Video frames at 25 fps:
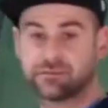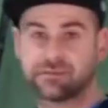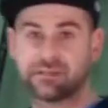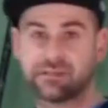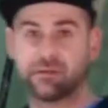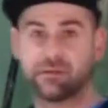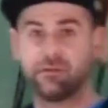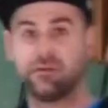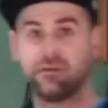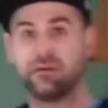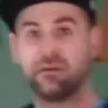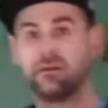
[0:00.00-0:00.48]

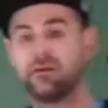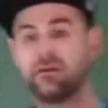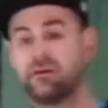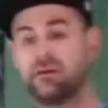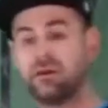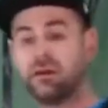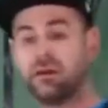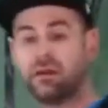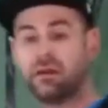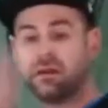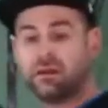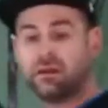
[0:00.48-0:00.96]
then
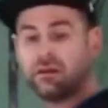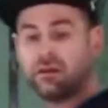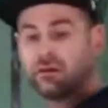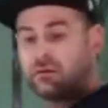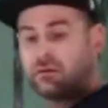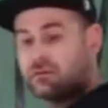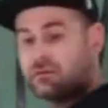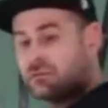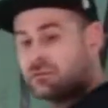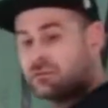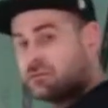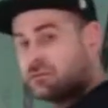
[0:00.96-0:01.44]

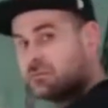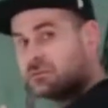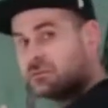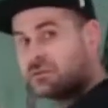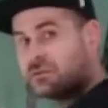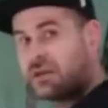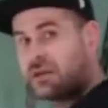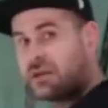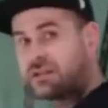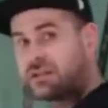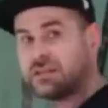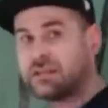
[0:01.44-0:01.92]
we'll
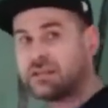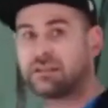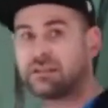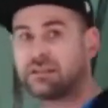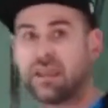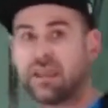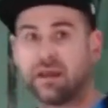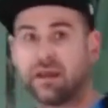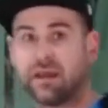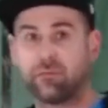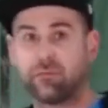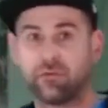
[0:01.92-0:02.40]
try to take the
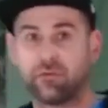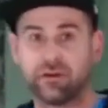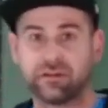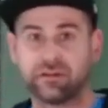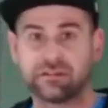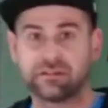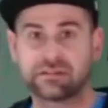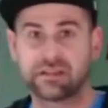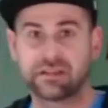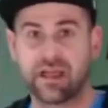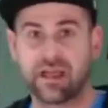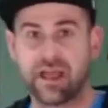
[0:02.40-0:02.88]
camera
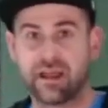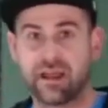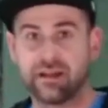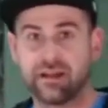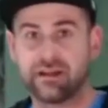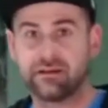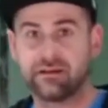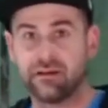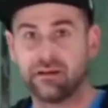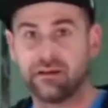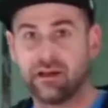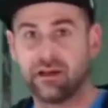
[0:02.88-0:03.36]
inside,
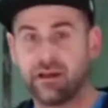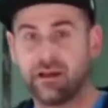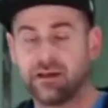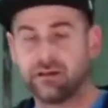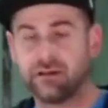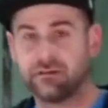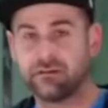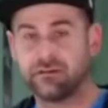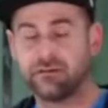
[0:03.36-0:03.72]
and I